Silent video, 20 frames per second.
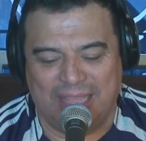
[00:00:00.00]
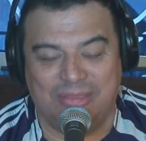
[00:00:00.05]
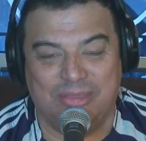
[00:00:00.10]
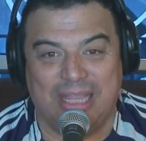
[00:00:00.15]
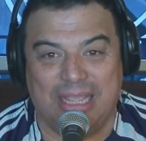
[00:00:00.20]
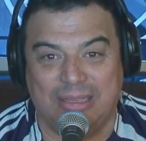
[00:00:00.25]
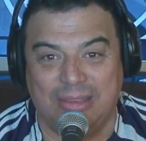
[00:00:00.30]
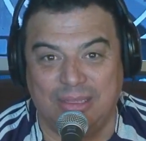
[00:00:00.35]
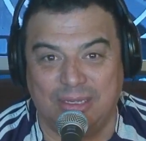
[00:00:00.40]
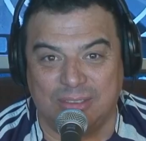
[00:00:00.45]

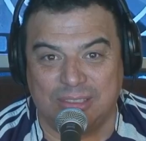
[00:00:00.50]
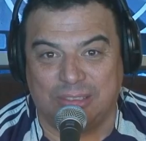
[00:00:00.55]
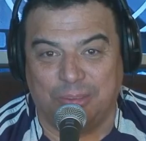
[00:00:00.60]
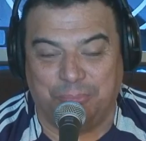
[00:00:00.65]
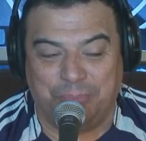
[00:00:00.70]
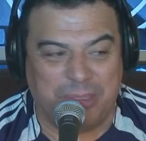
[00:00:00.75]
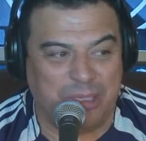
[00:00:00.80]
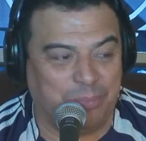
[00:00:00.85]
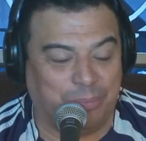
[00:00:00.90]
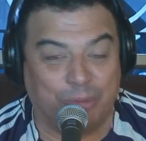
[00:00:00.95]
And then
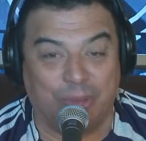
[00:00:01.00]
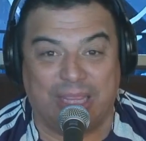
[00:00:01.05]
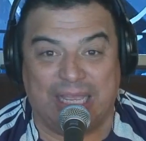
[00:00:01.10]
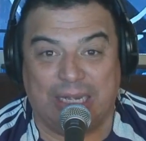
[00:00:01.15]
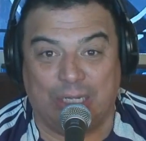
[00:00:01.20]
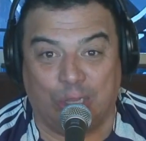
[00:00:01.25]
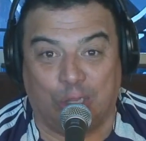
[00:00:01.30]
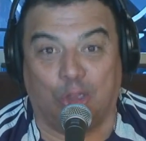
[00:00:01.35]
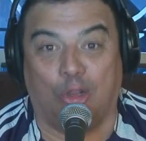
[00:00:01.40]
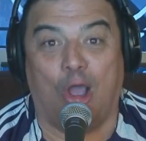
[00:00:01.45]
there's the people
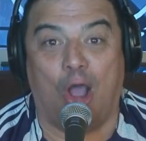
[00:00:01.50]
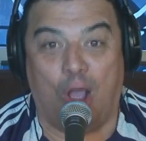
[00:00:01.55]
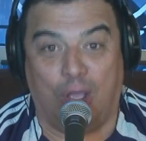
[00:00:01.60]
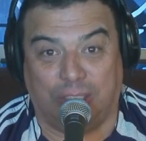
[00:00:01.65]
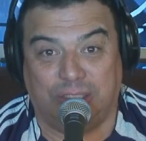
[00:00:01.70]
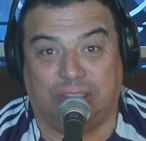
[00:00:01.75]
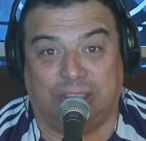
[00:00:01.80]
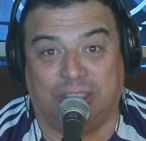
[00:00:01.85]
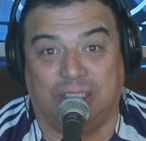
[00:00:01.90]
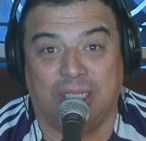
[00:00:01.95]
that
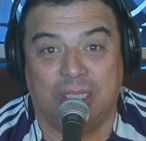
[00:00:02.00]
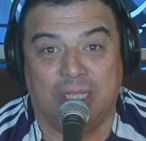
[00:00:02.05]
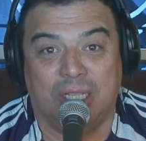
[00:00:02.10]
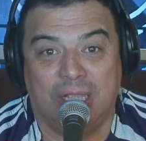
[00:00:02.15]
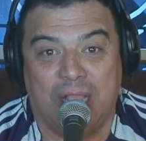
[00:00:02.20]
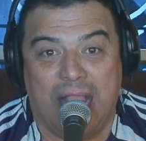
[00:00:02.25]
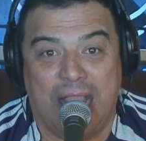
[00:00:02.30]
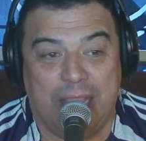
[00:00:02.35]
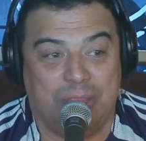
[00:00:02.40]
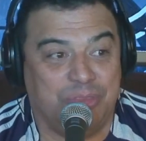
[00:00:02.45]
lost,
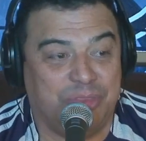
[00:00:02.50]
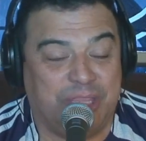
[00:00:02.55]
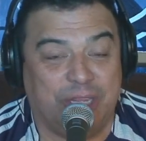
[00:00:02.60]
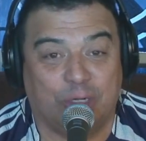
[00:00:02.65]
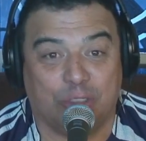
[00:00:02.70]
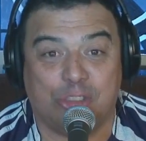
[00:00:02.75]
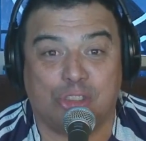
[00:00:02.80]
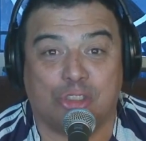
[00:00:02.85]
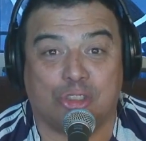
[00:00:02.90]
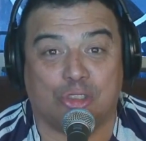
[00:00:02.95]

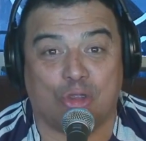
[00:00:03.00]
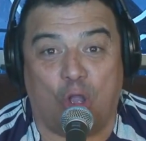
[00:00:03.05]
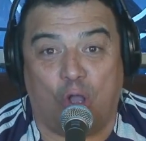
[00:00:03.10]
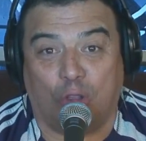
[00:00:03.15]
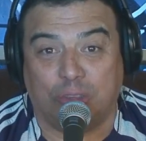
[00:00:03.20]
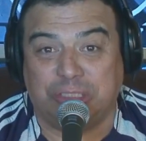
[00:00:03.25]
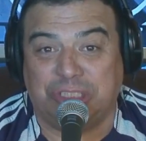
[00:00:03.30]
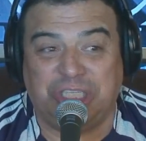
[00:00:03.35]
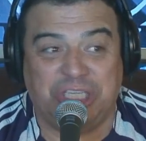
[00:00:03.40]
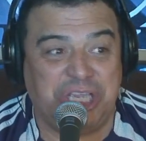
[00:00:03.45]
and they're
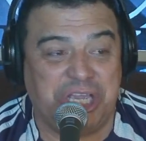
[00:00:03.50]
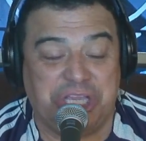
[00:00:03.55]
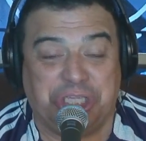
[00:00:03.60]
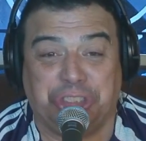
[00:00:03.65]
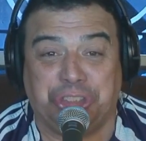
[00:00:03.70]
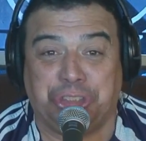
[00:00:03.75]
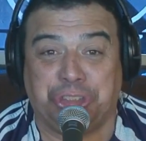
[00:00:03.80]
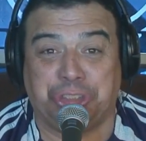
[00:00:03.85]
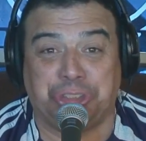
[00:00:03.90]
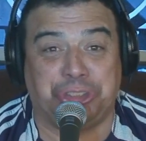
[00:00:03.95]

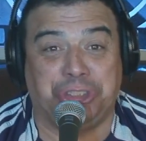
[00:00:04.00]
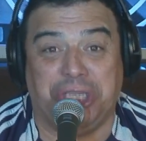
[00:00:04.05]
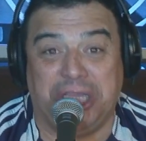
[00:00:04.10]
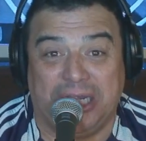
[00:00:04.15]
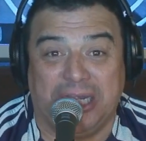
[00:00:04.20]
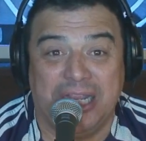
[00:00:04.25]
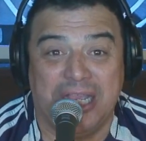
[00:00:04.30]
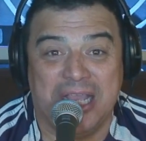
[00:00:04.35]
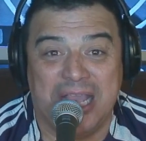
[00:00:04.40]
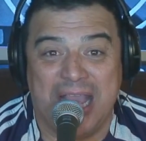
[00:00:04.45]
salty as
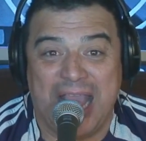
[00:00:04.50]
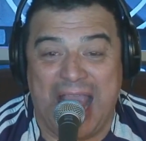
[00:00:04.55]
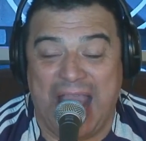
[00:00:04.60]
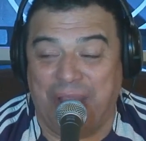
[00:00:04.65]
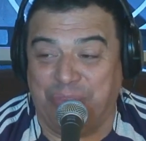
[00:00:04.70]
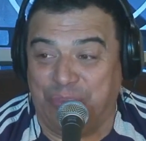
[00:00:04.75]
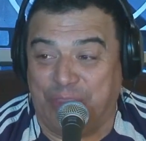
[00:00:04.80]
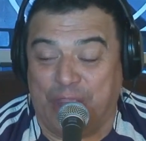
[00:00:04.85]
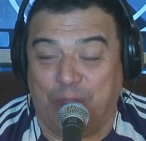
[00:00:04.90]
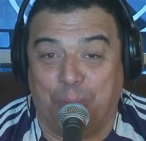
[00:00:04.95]
shit,
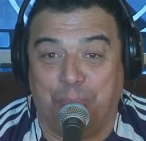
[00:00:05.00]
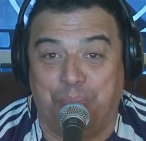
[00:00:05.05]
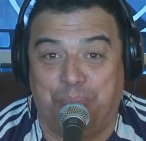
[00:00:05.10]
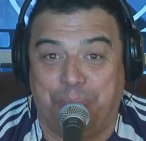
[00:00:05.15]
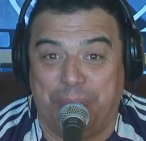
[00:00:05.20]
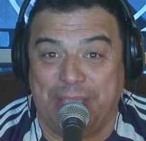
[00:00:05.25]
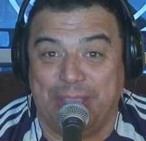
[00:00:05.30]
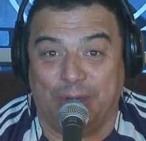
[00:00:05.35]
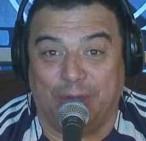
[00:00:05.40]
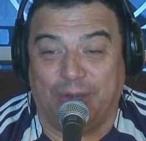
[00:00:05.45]
and they're
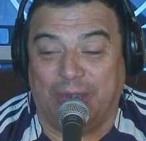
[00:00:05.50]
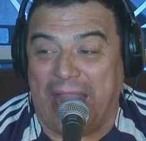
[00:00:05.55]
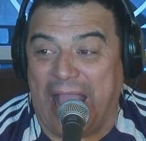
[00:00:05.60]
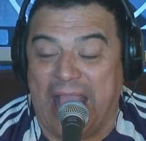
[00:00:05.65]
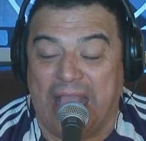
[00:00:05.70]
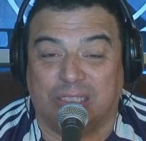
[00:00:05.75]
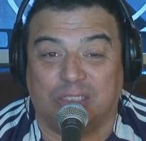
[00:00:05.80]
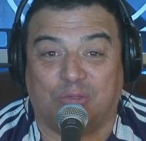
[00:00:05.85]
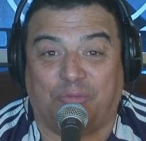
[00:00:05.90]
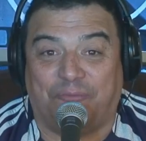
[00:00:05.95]

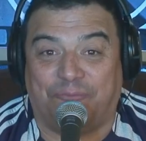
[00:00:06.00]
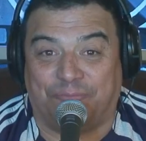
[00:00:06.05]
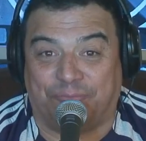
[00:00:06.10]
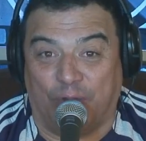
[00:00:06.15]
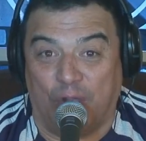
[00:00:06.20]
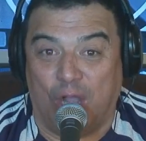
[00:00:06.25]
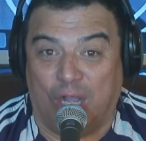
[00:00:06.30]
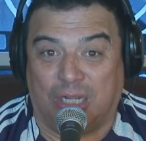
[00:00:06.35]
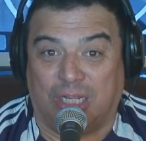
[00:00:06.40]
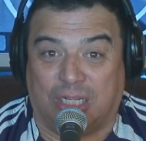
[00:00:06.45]
bitter as
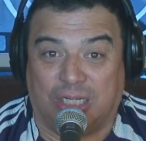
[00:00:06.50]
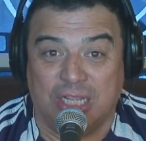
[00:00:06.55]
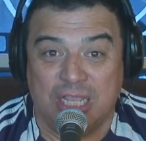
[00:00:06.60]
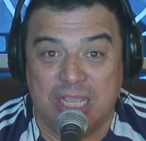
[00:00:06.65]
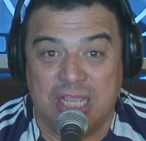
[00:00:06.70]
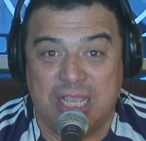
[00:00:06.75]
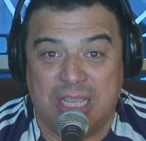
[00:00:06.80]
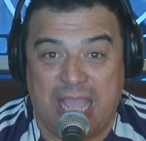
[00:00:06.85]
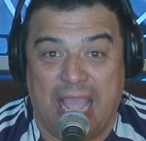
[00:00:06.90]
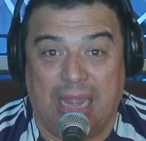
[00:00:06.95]
fuck.